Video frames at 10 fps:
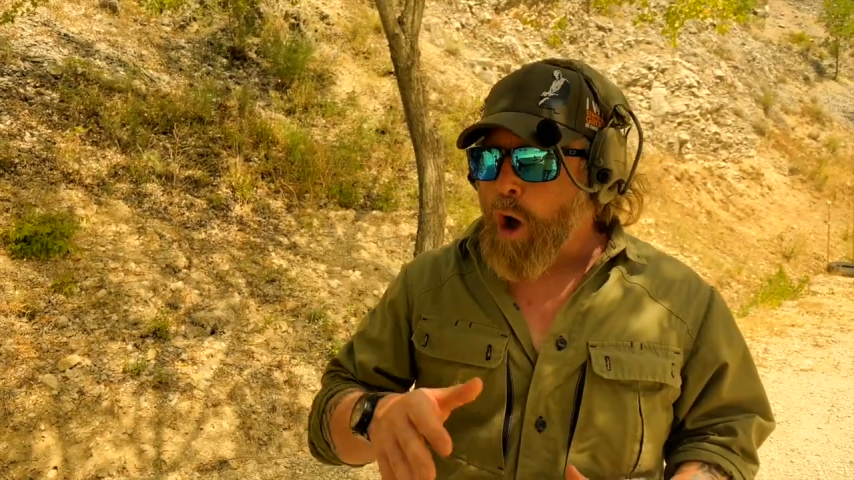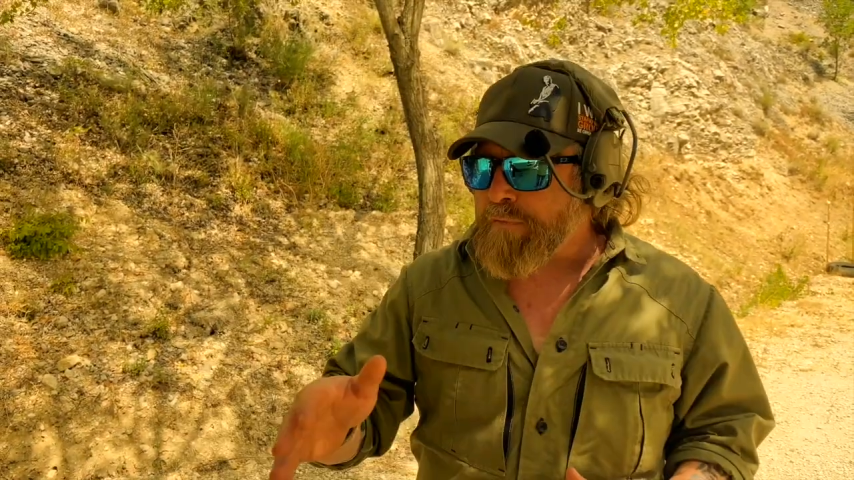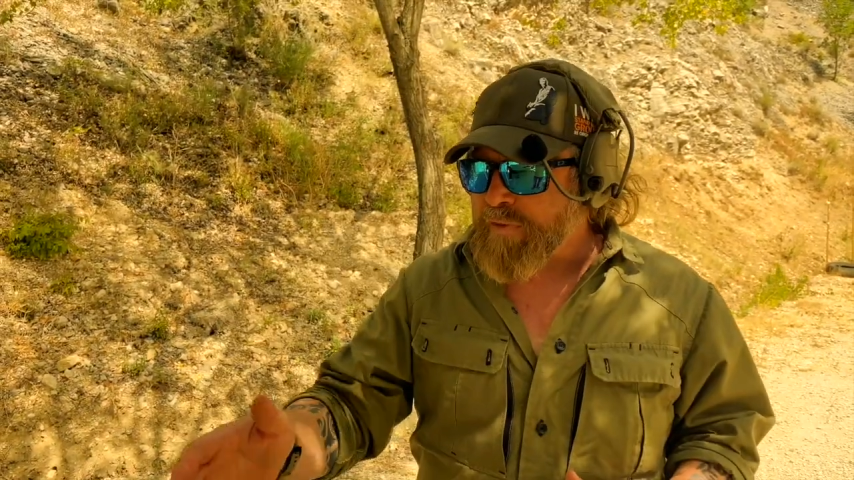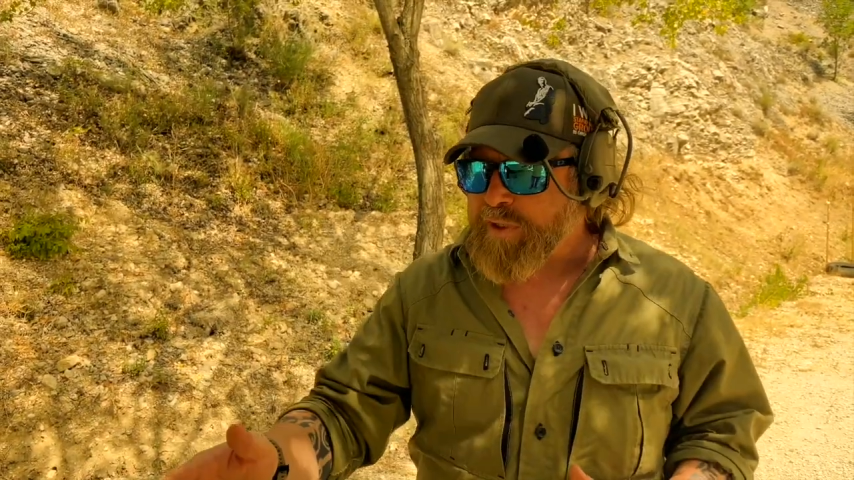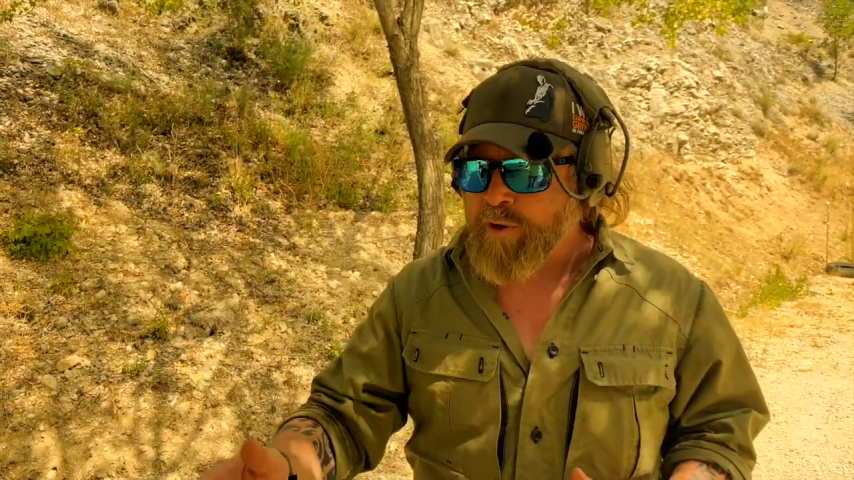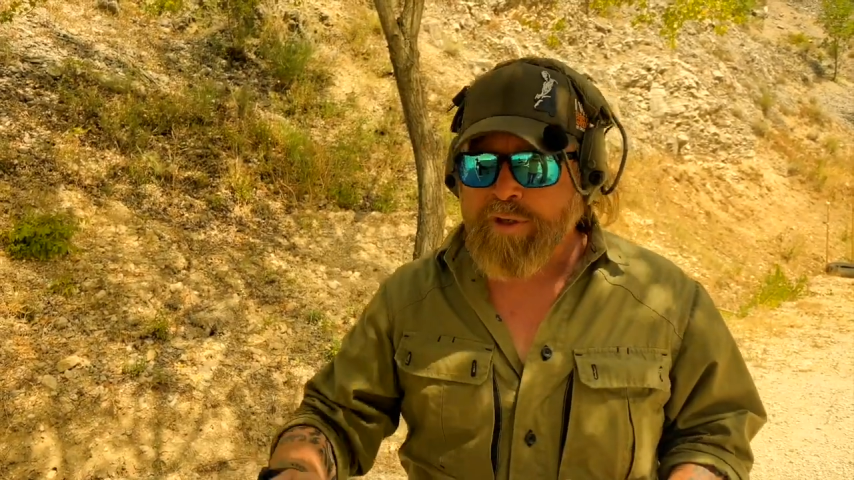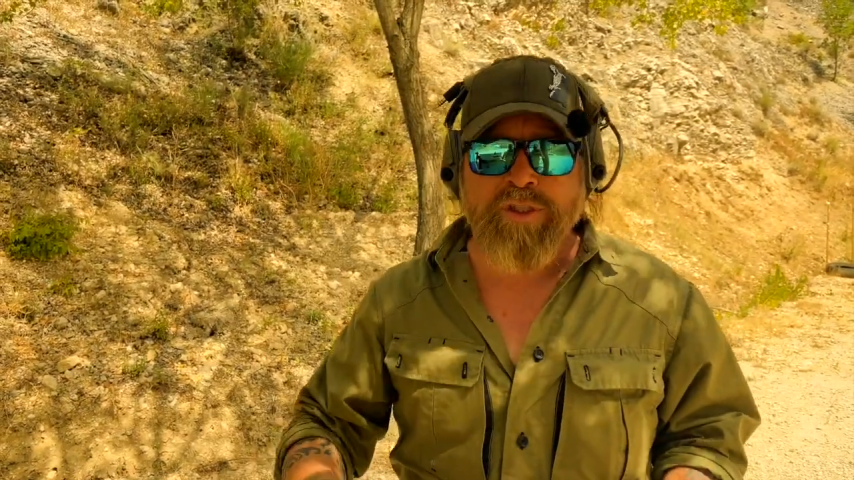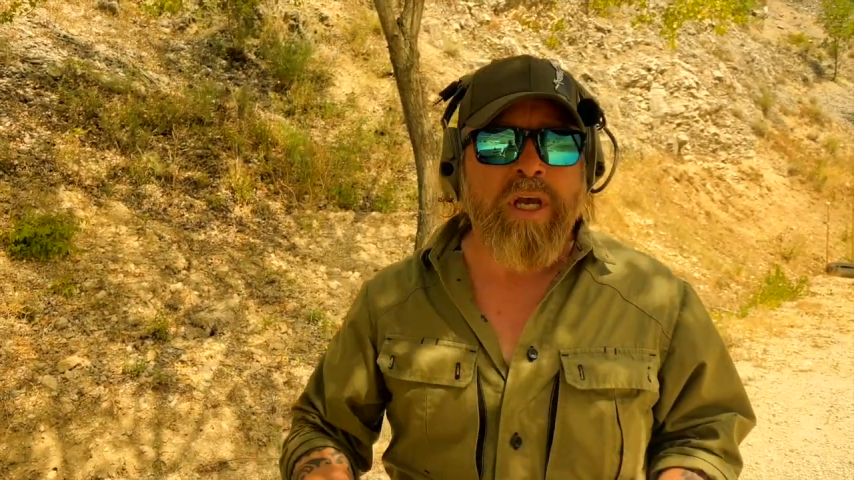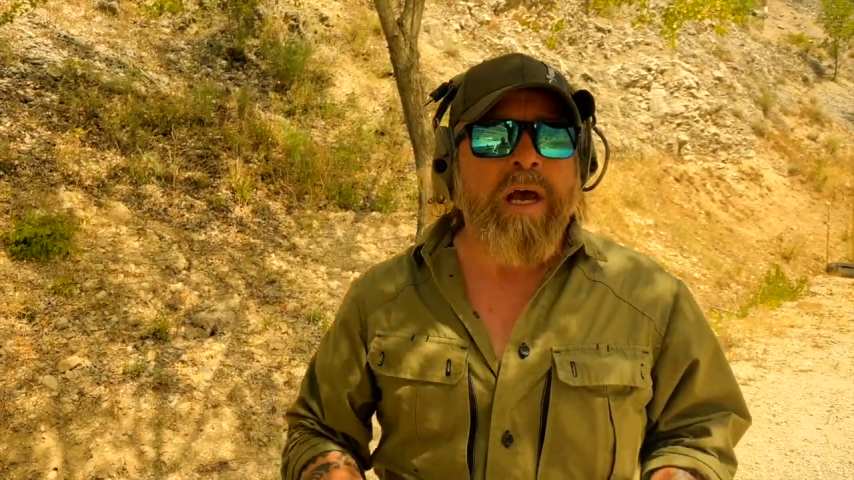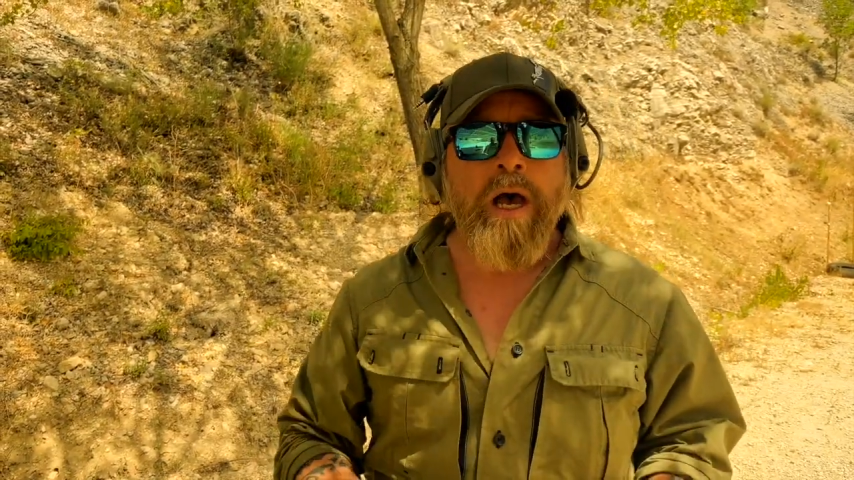officers
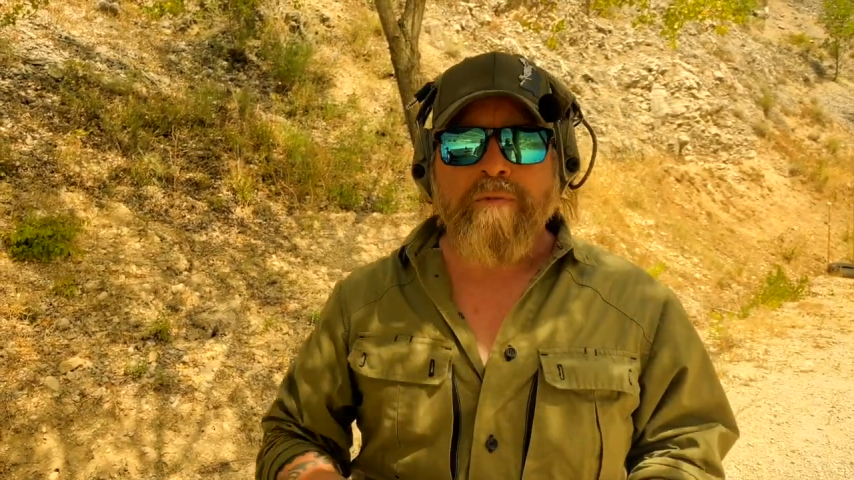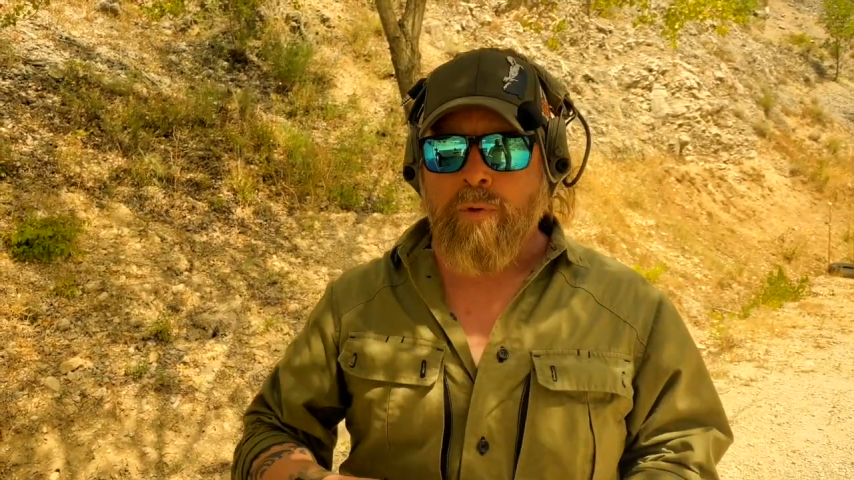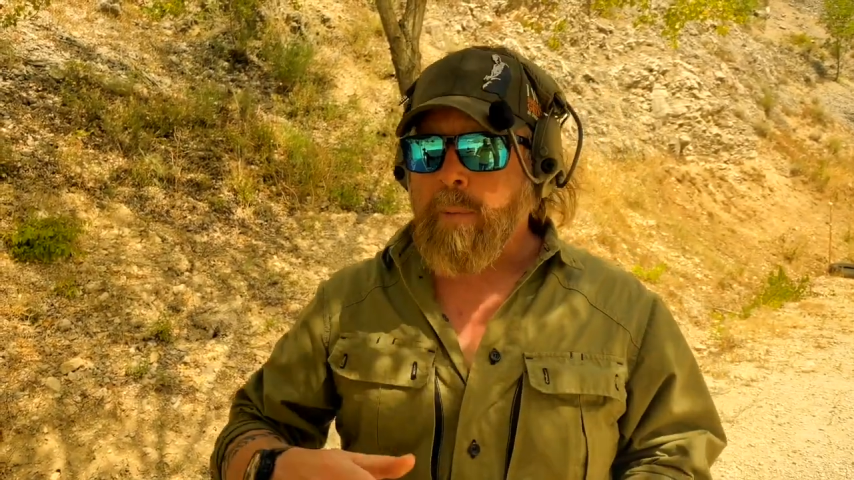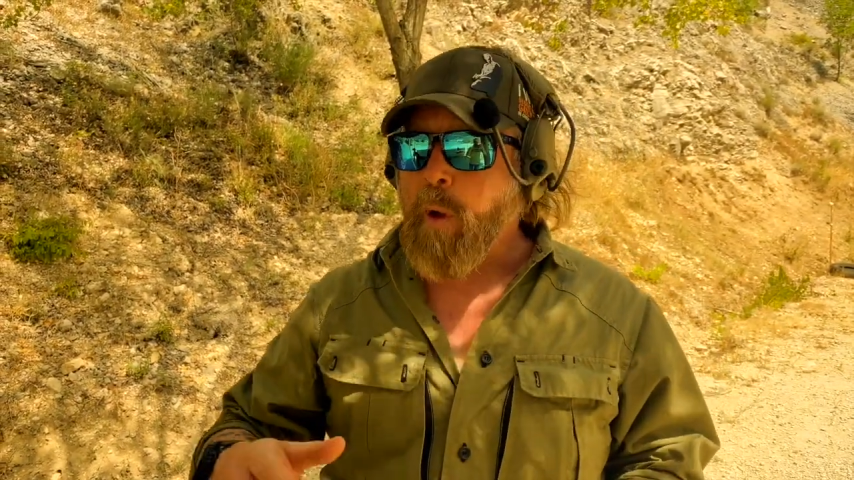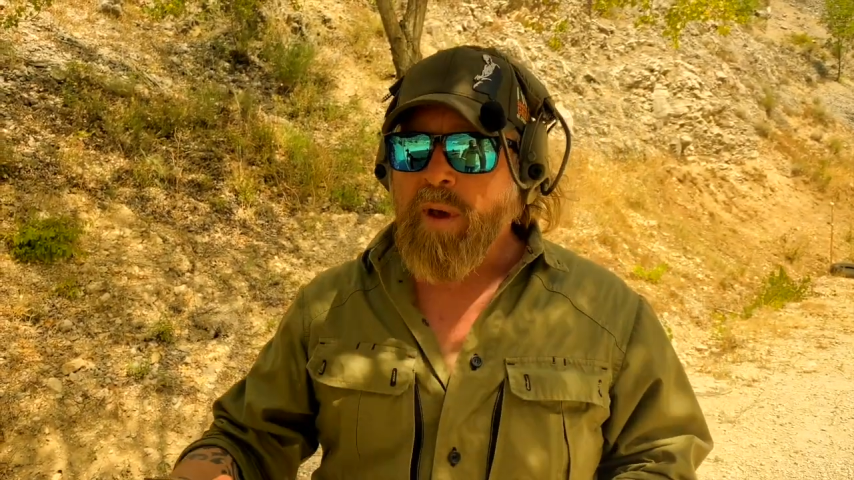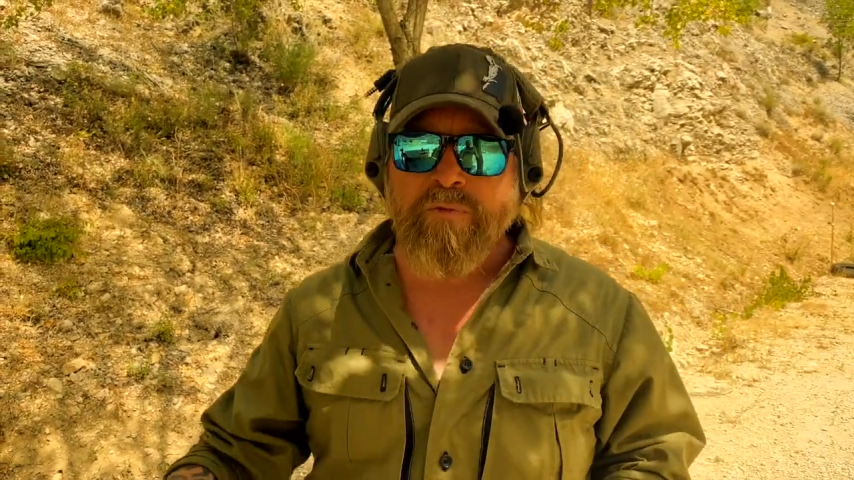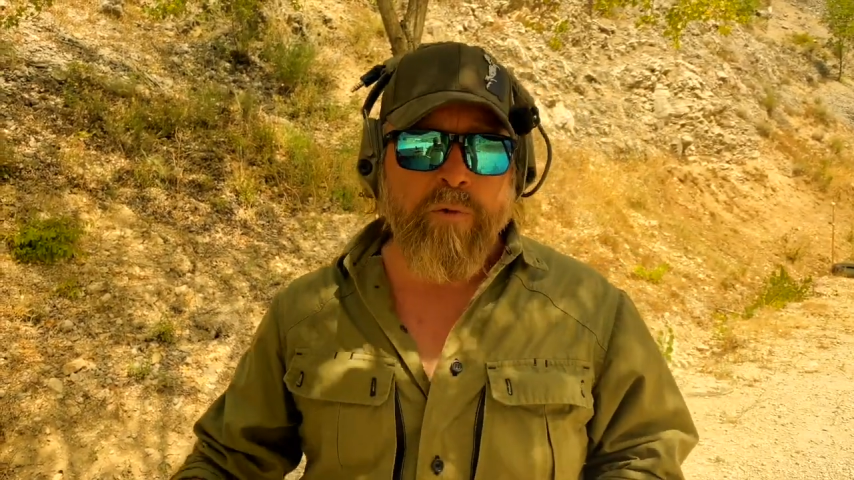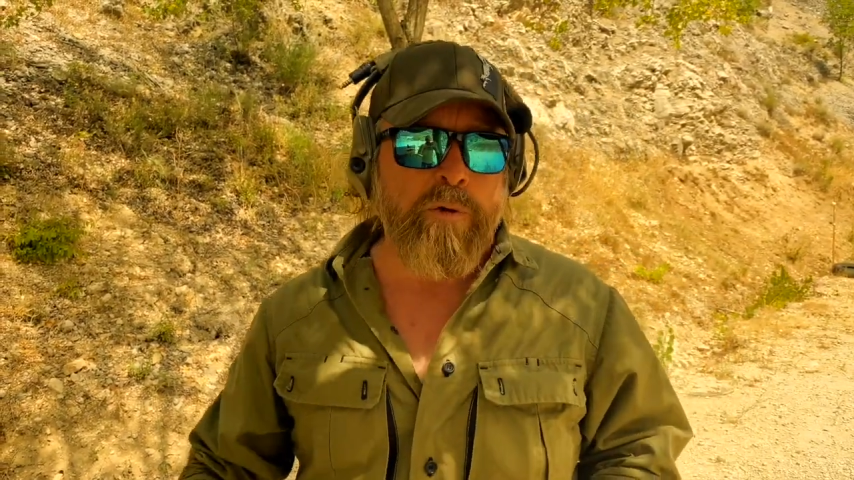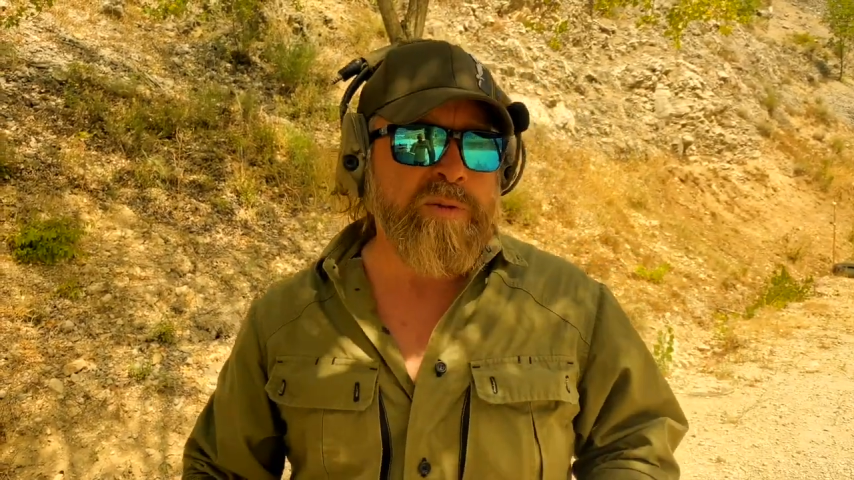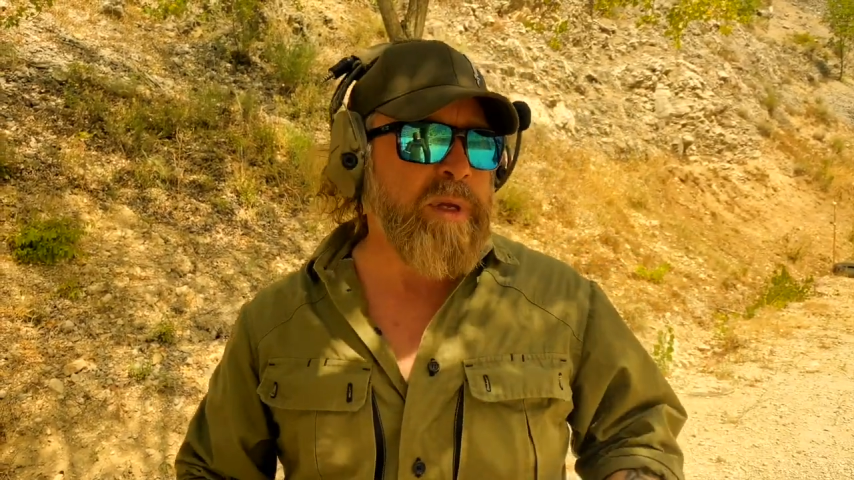from law
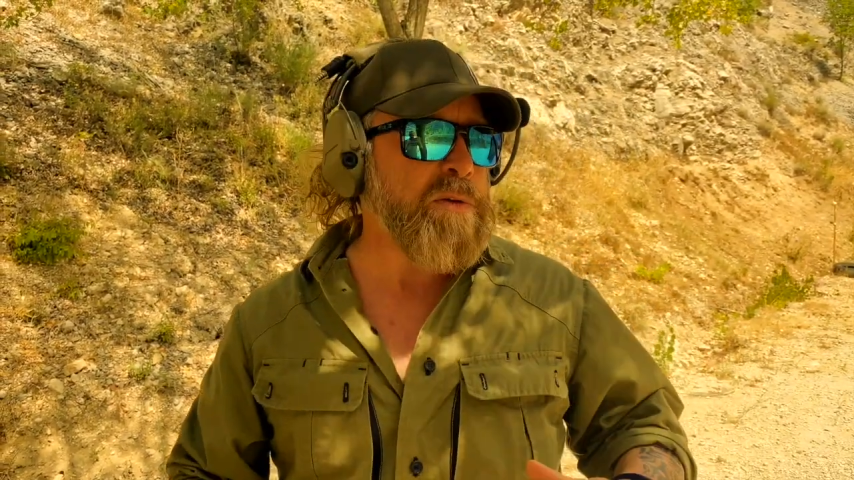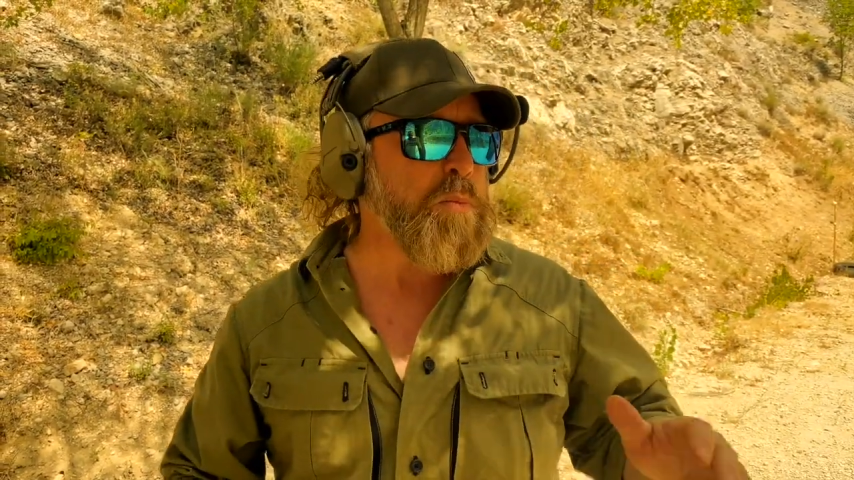enforcement,